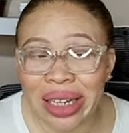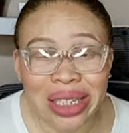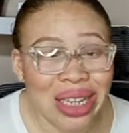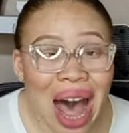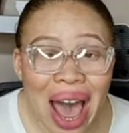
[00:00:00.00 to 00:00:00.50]

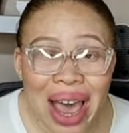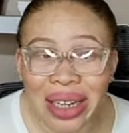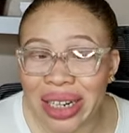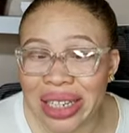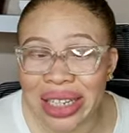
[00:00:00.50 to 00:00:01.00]
and
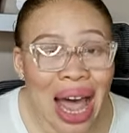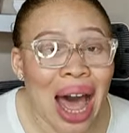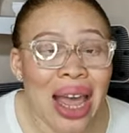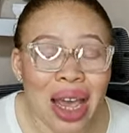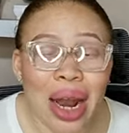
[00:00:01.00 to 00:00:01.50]
tired and
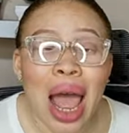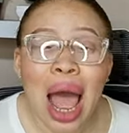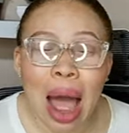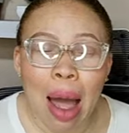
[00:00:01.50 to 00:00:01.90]
tired.